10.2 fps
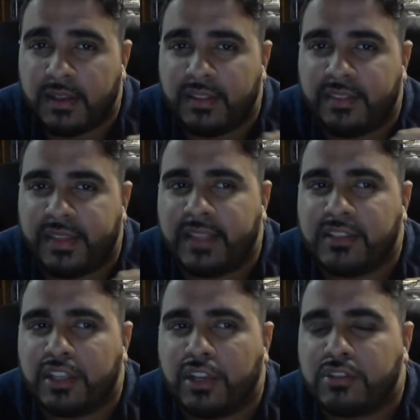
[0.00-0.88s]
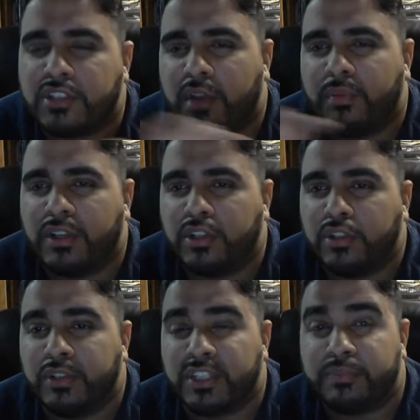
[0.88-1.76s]
than to go someone
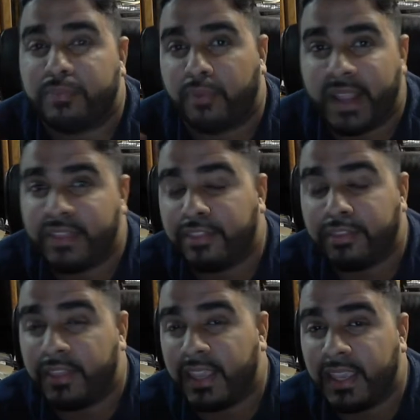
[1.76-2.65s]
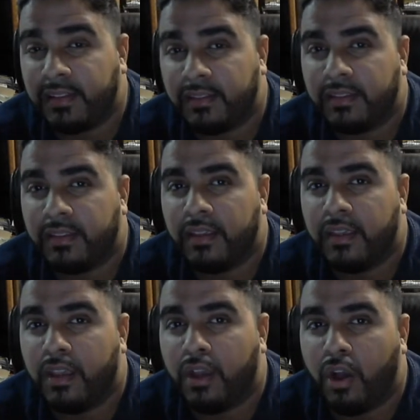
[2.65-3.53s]
who is spread thin
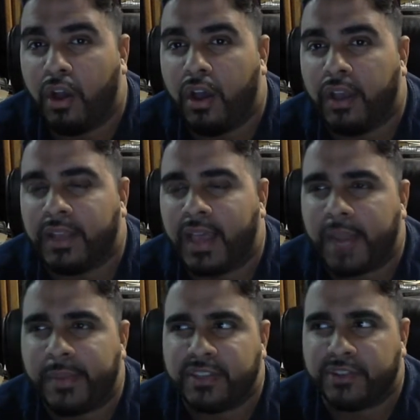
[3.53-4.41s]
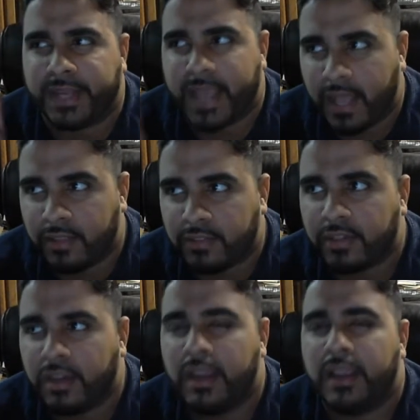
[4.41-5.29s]
on how do we integrate
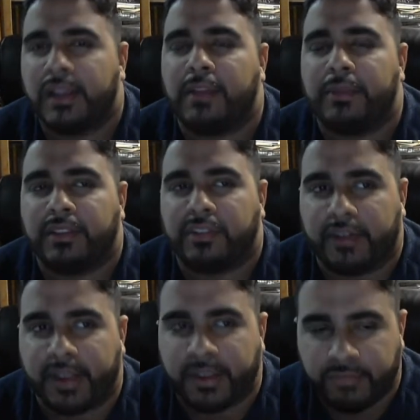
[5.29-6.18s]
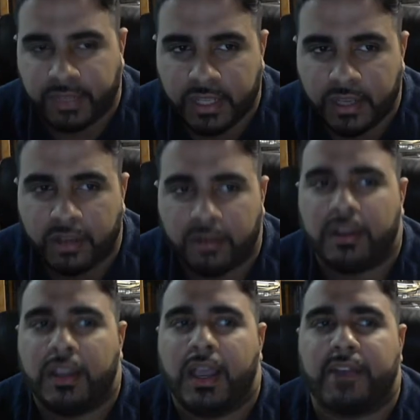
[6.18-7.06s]
calendar, how do we integrate
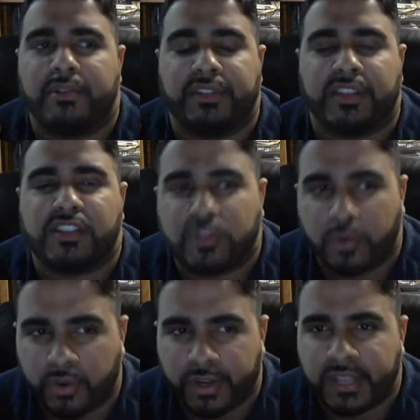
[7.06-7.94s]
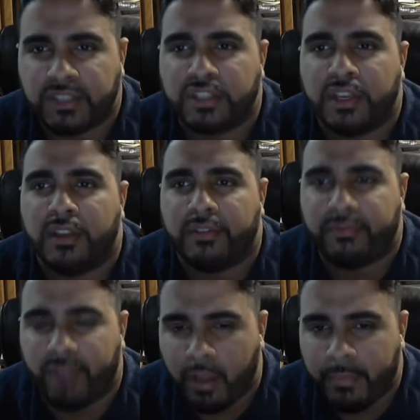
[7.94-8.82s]
video, how do we bring it storage,
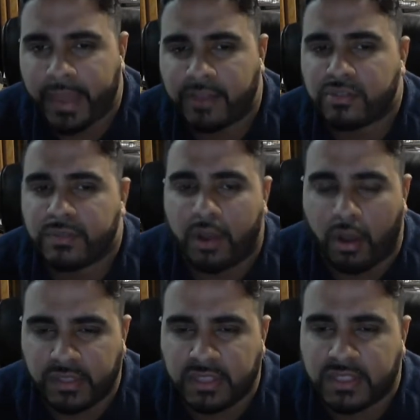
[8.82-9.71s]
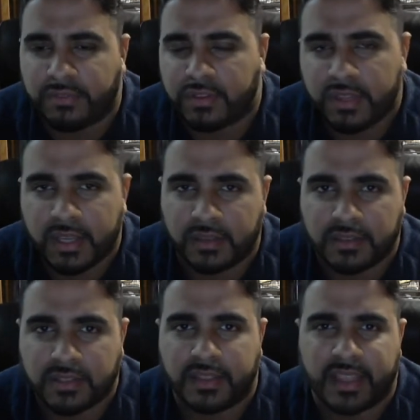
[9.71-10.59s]
file management, all these different
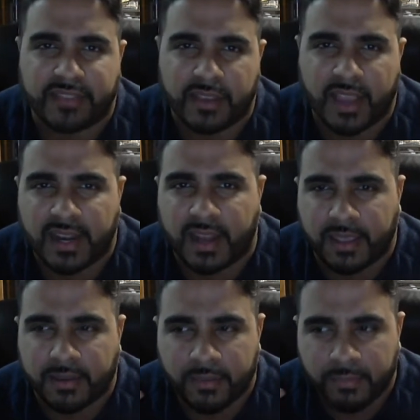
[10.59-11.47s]
things, and they have to kind of like